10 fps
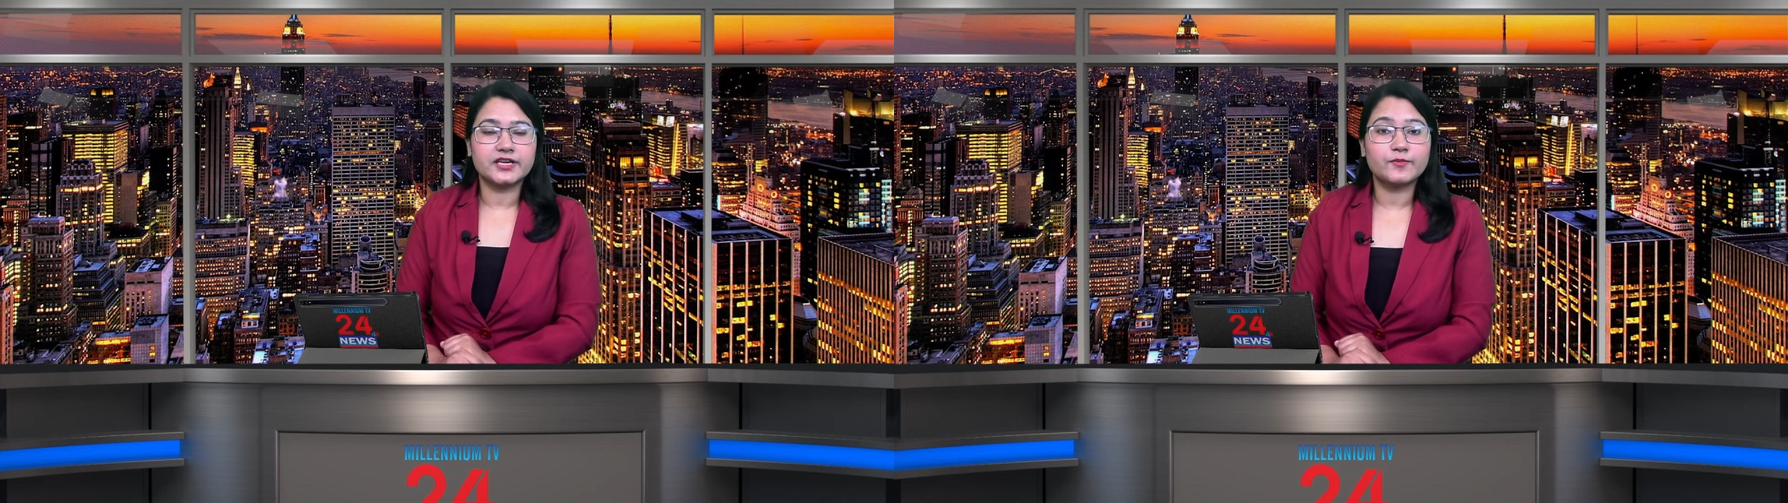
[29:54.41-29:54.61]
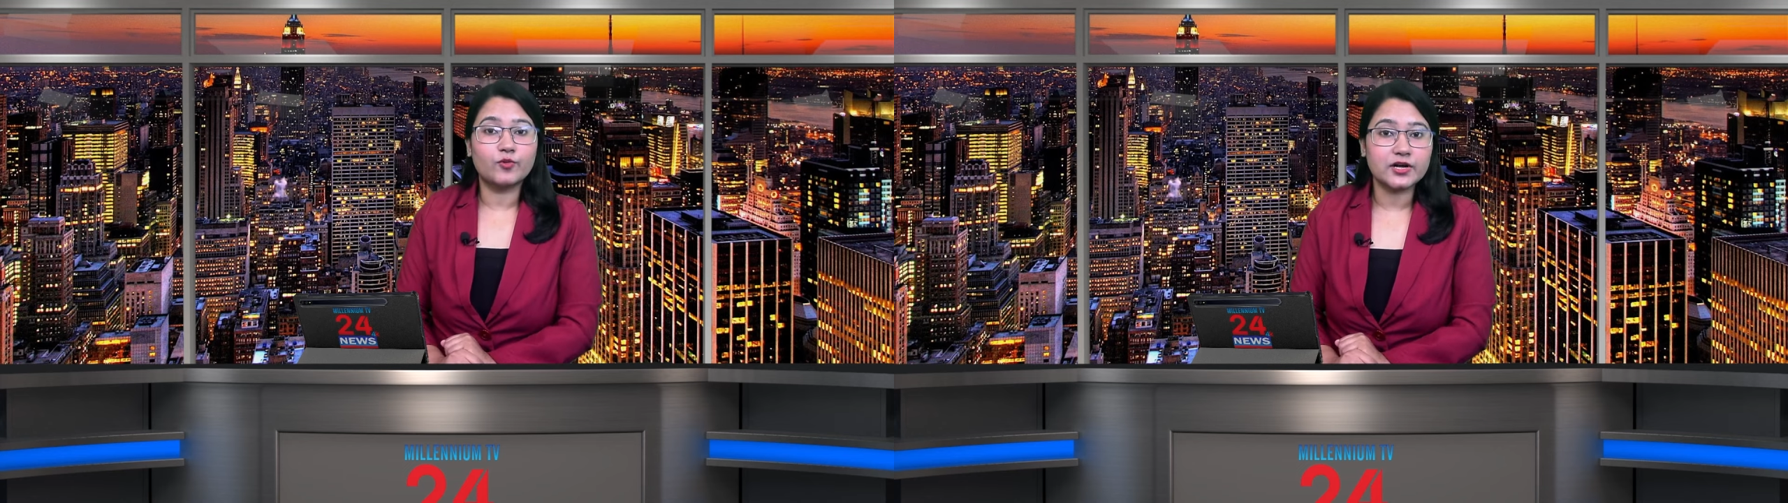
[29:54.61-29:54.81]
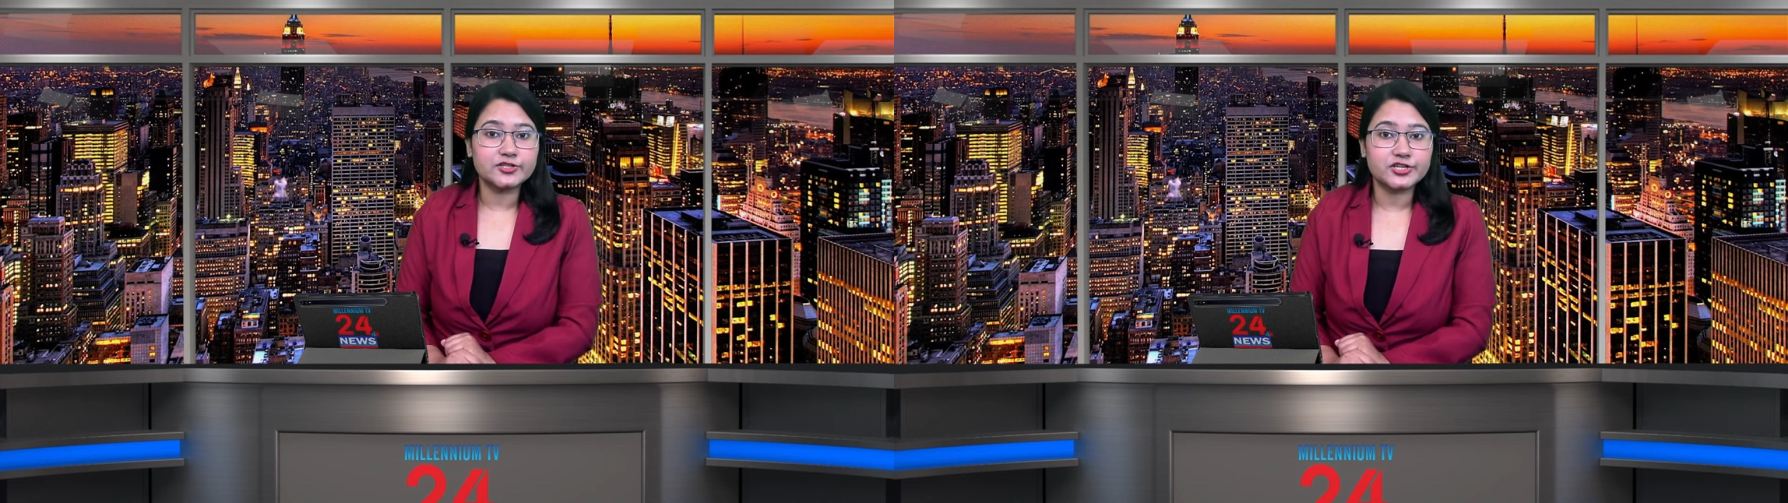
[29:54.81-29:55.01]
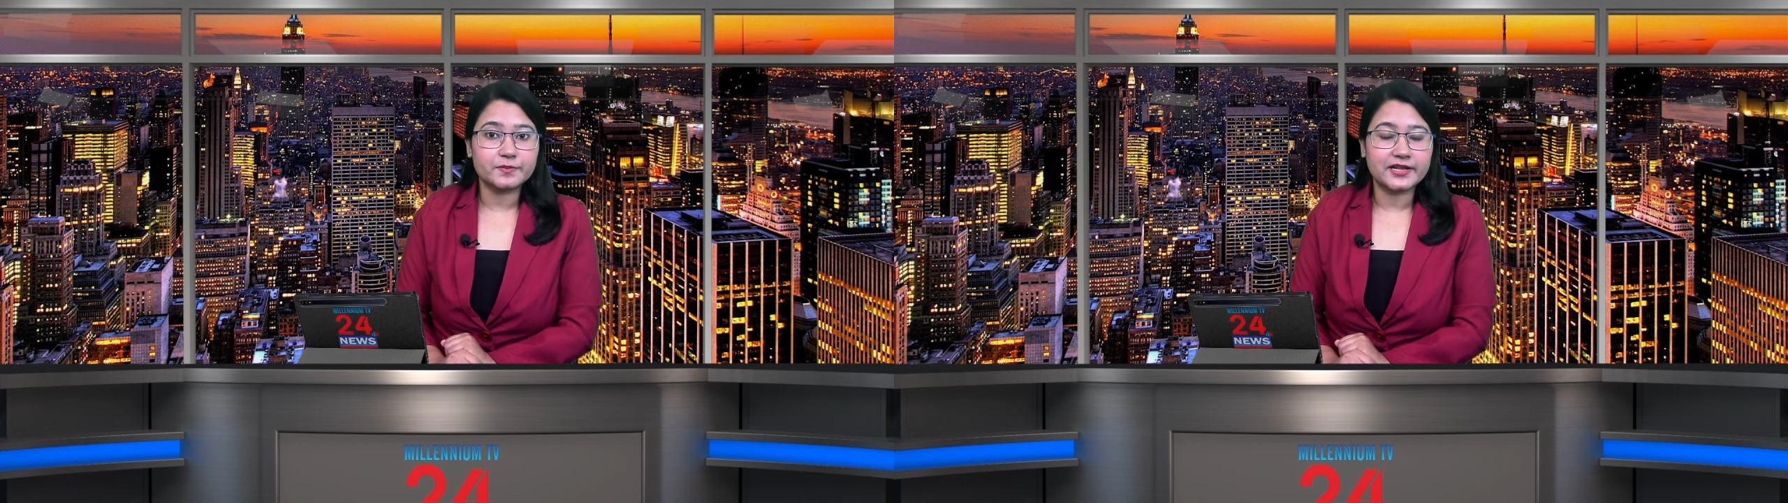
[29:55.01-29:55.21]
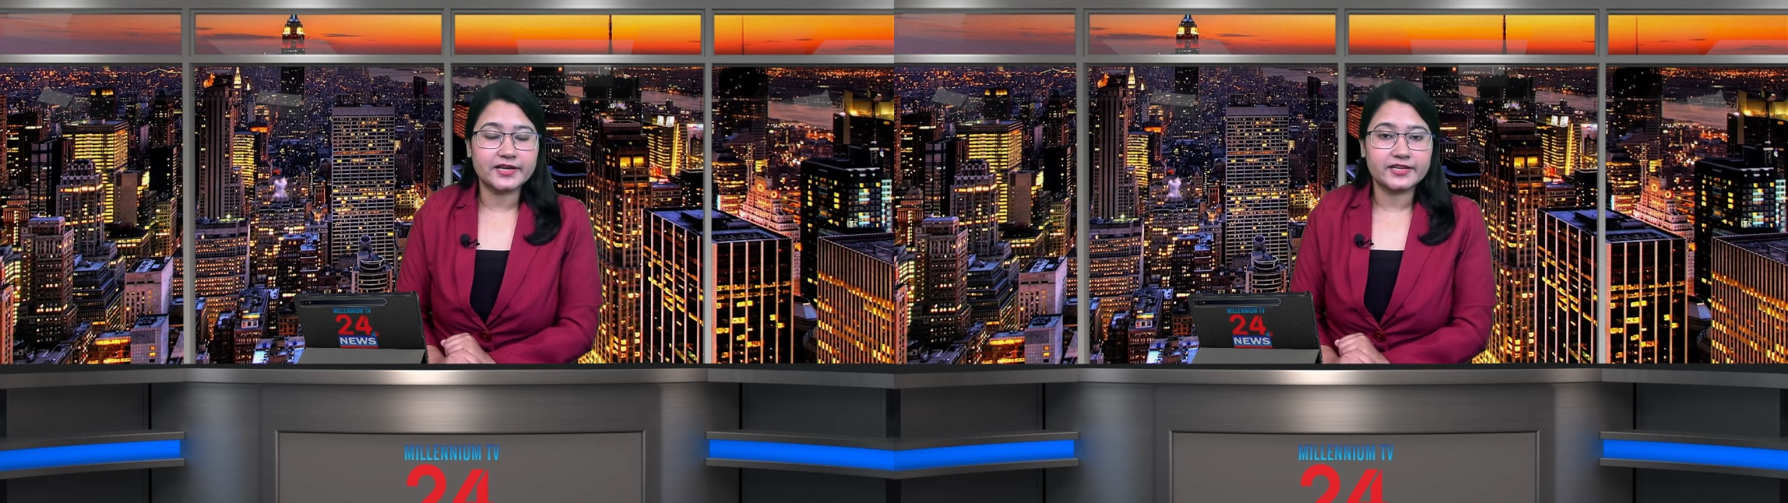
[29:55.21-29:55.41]
Keep
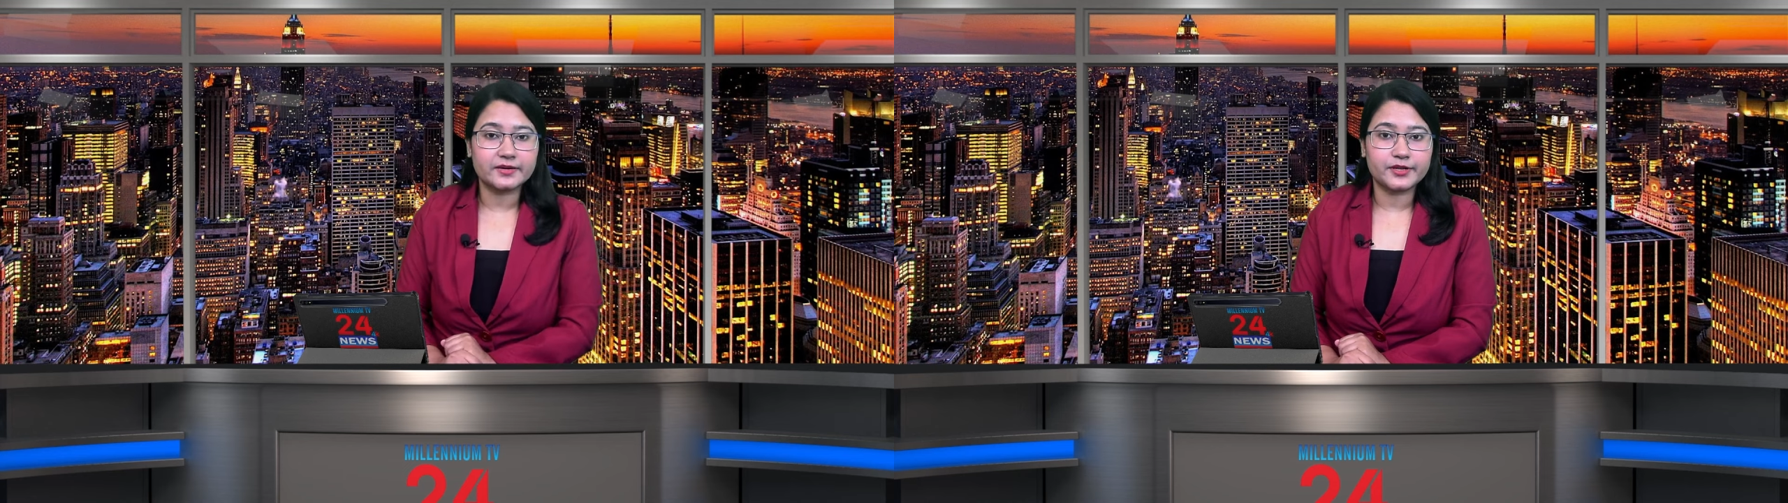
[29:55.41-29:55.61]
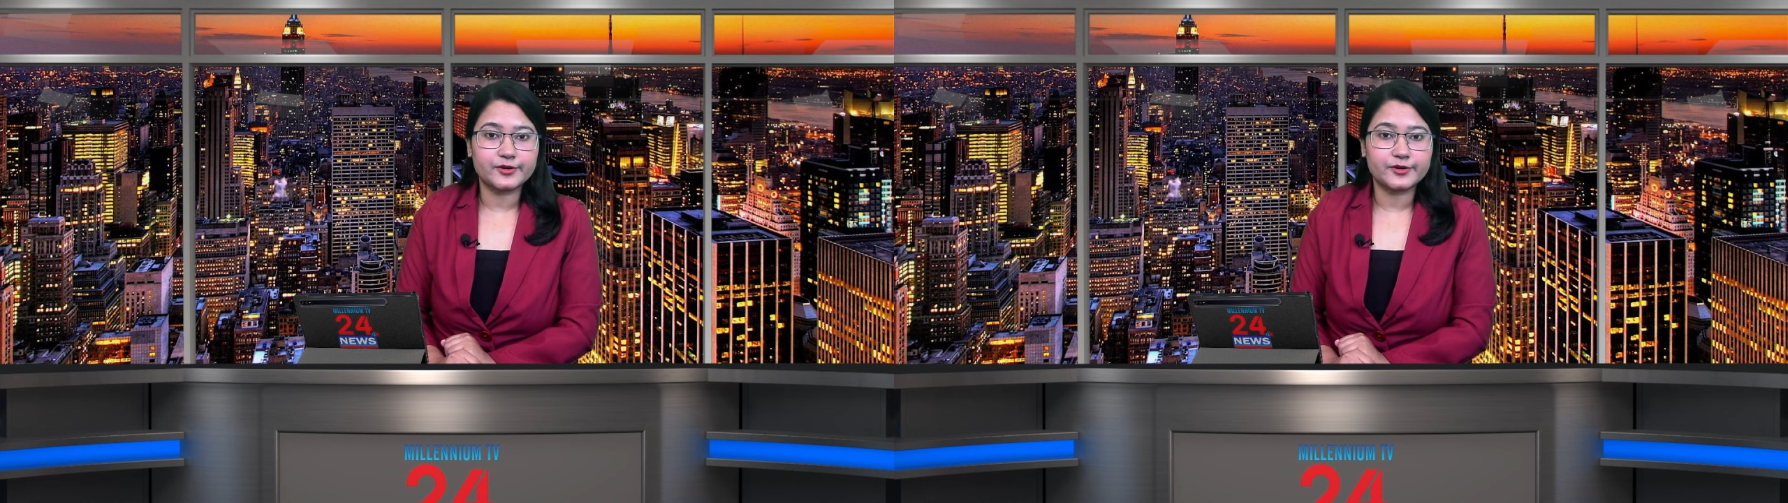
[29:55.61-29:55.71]
watching Millennium